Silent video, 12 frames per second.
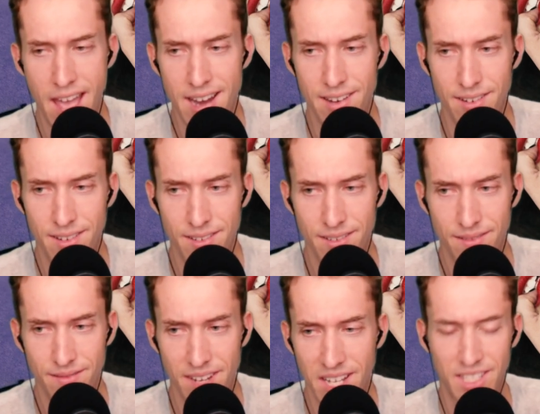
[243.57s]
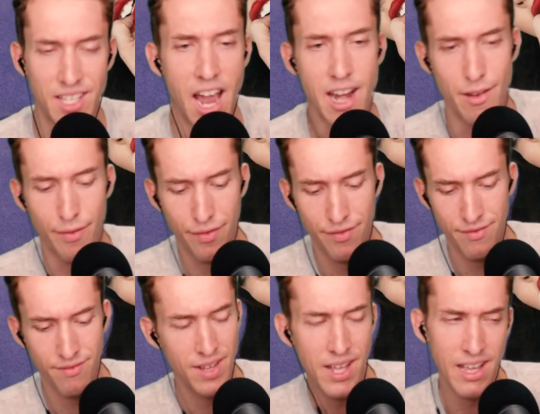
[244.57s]
and a sign of
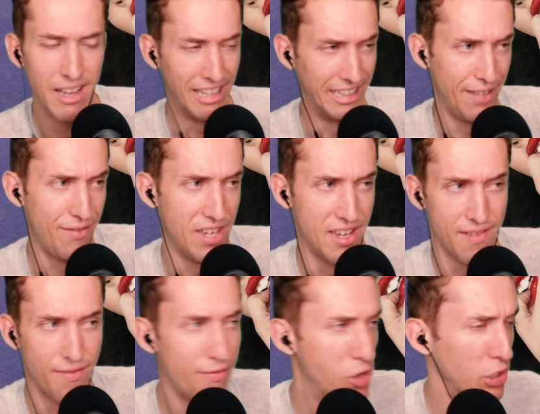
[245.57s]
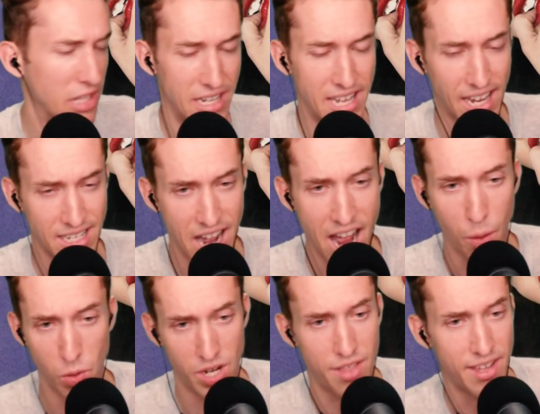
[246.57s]
Olivia full of the
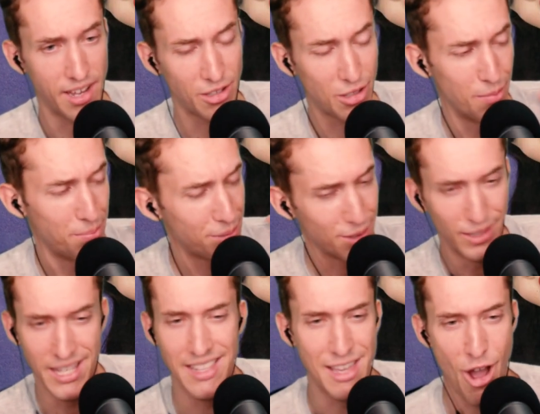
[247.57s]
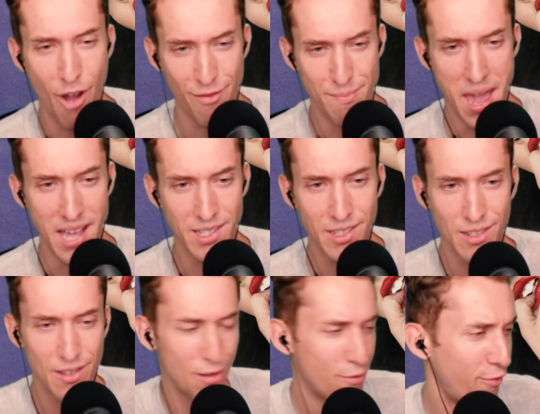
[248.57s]
TikTok, which I think is completely off
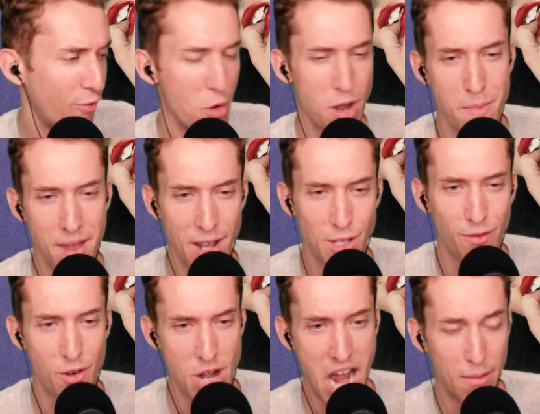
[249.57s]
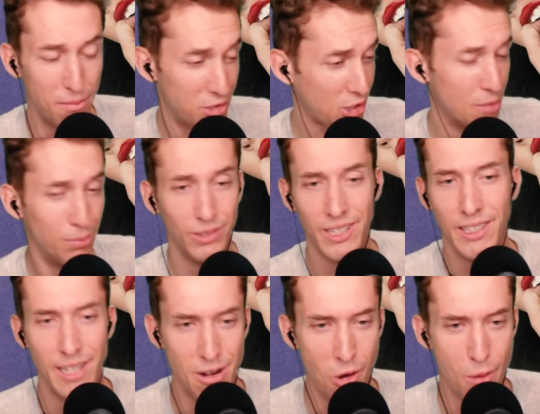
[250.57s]
base. 40 minutes for an album is
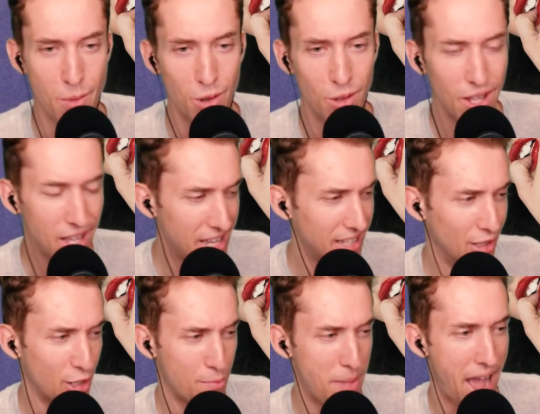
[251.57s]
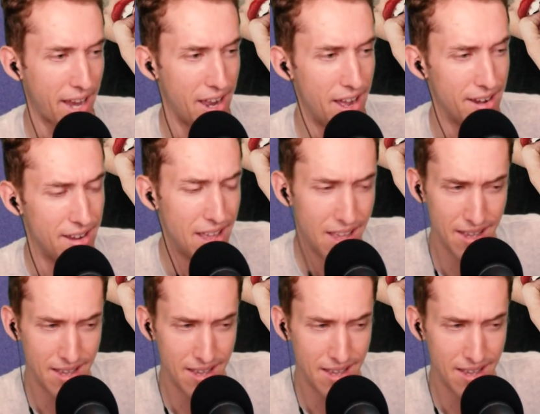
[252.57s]
completely normal. Look back on,